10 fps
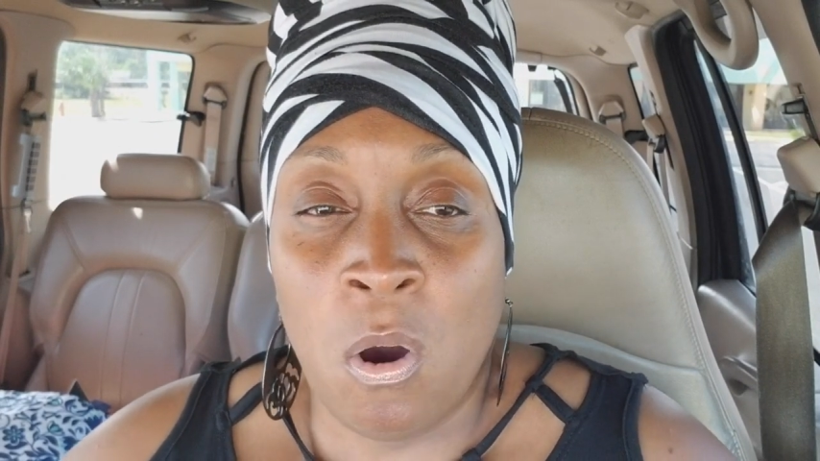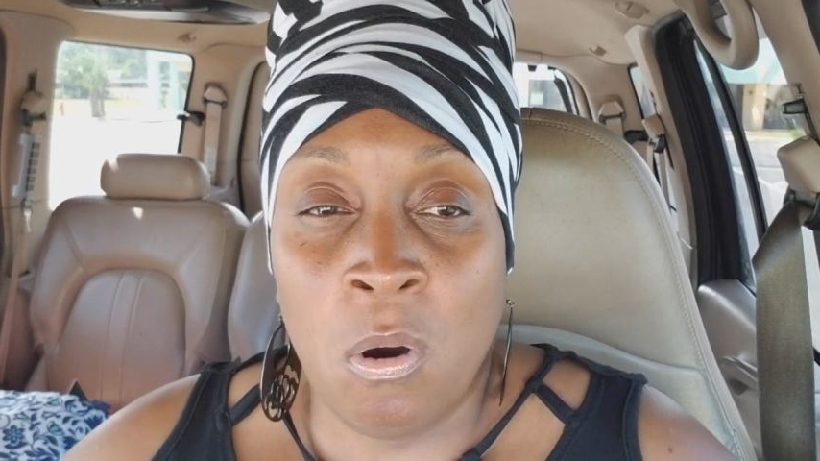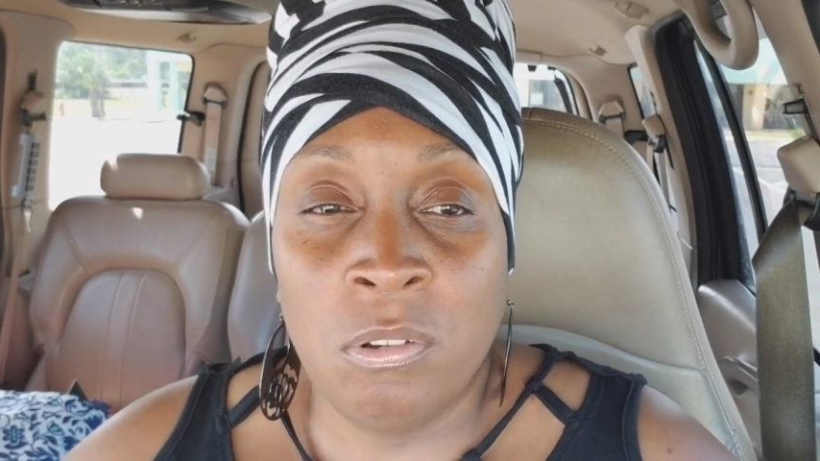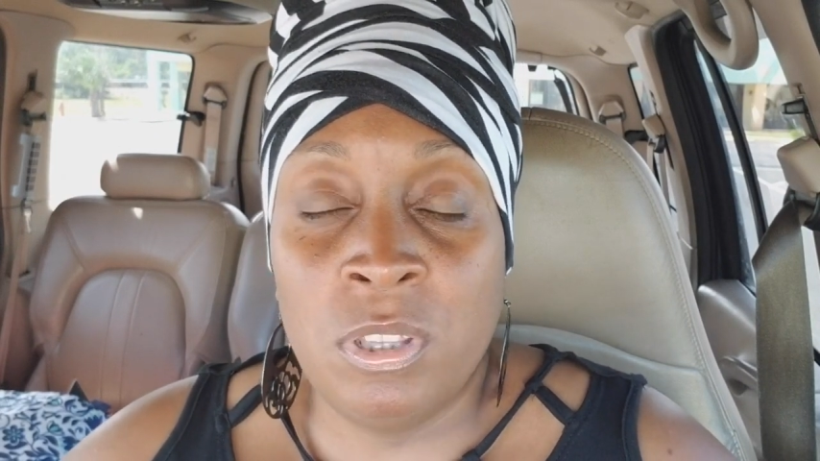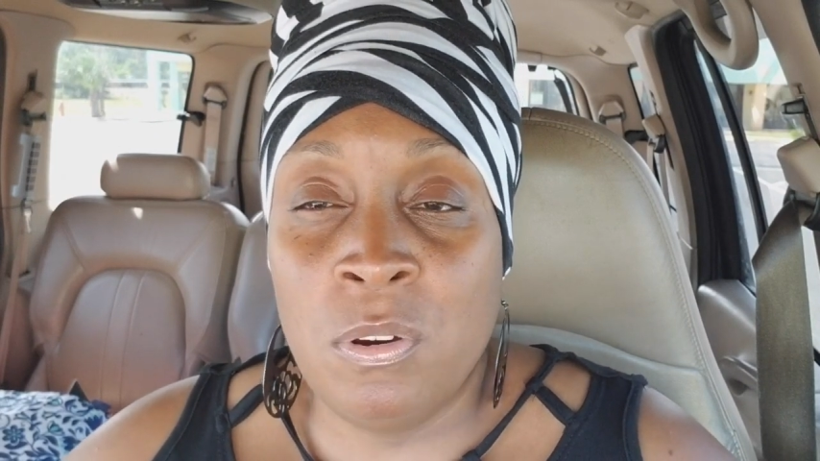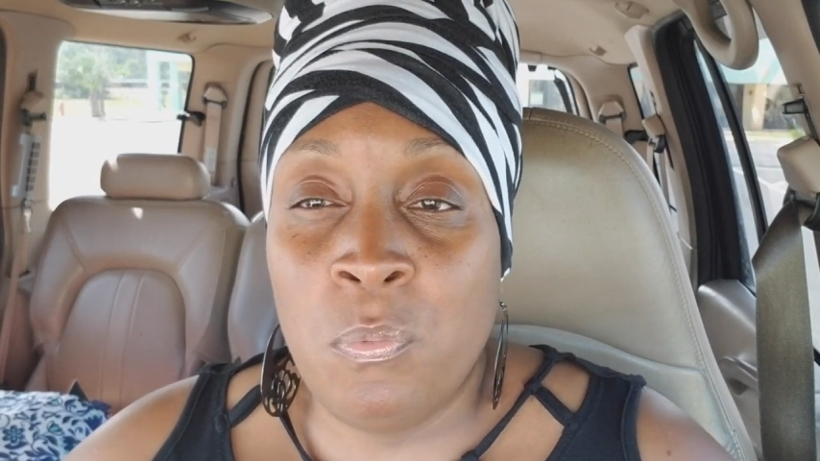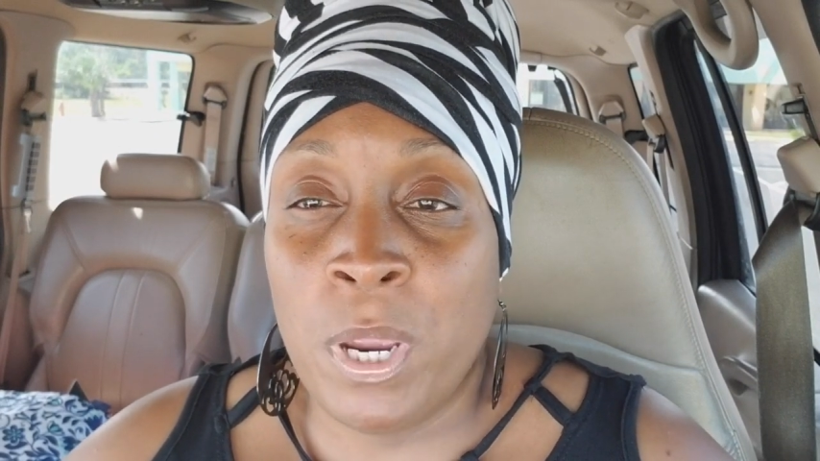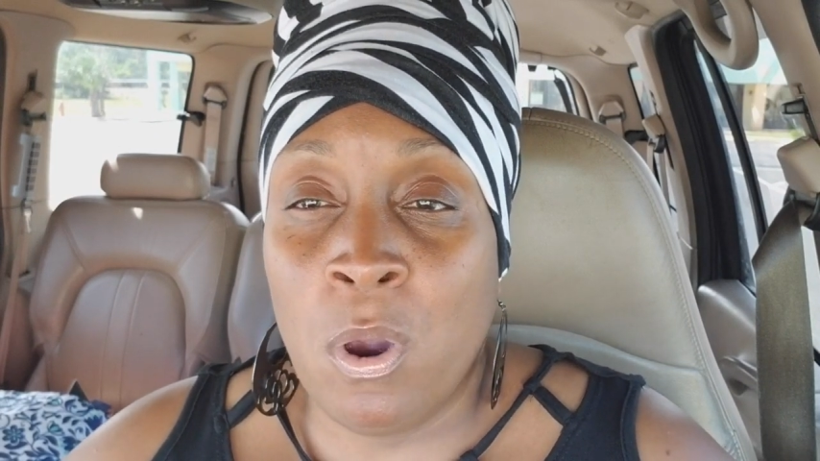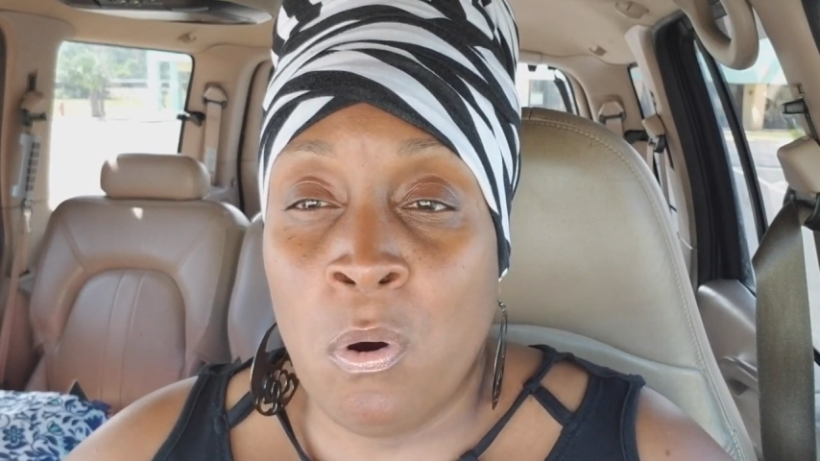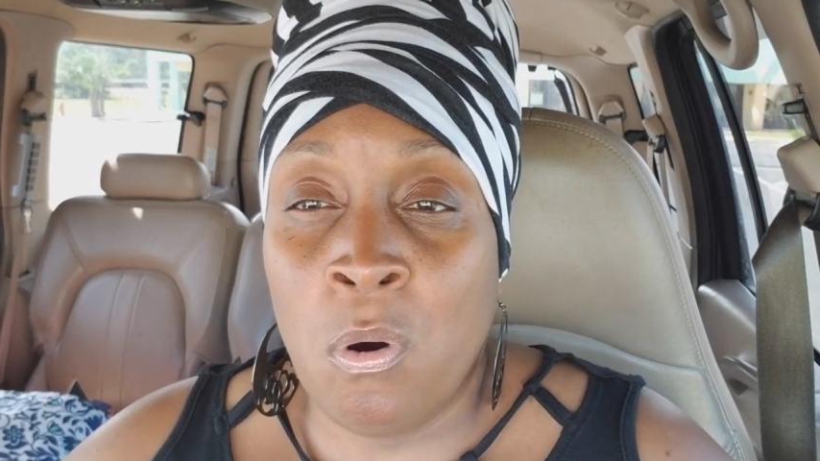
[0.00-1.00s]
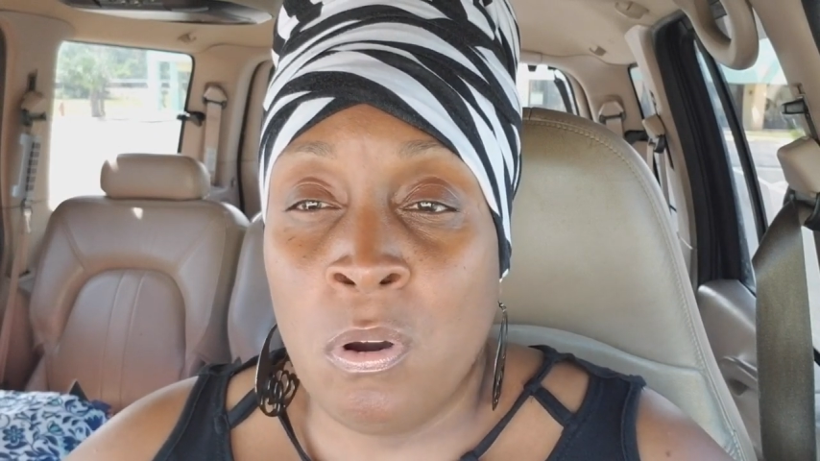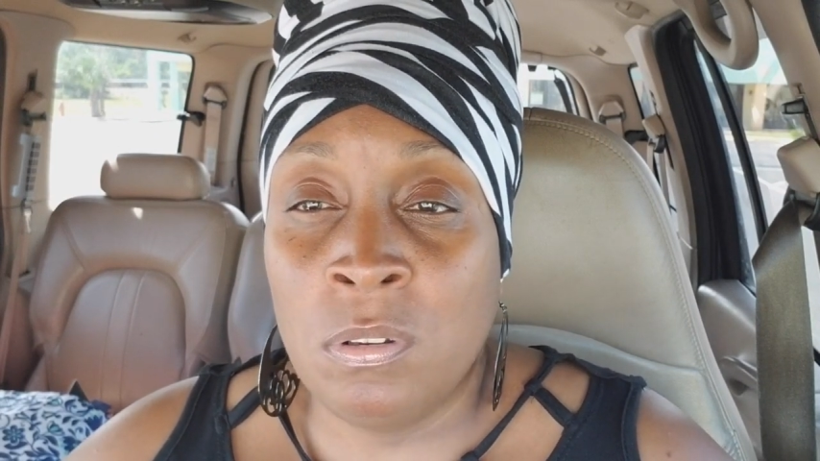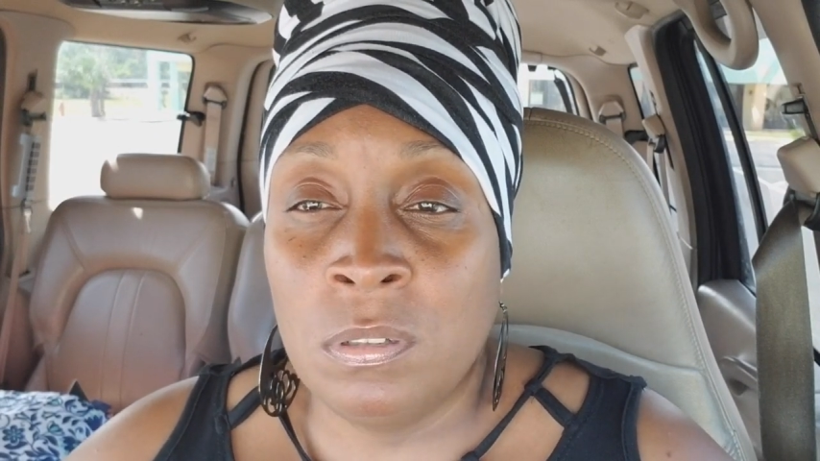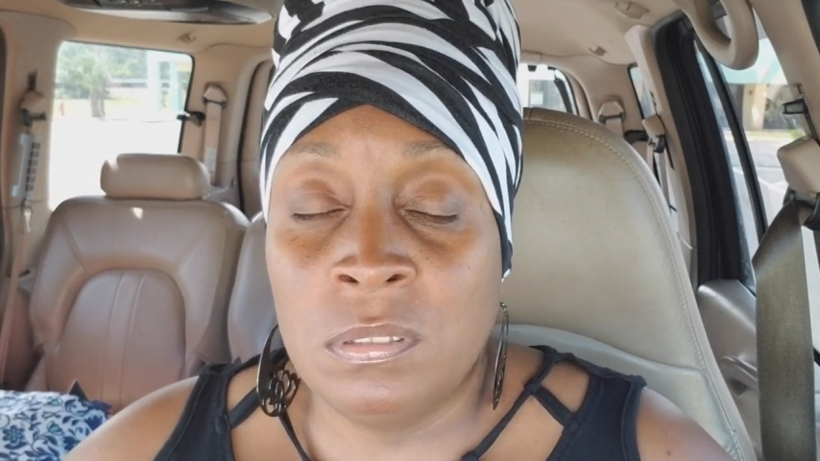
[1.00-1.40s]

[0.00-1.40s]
although we're all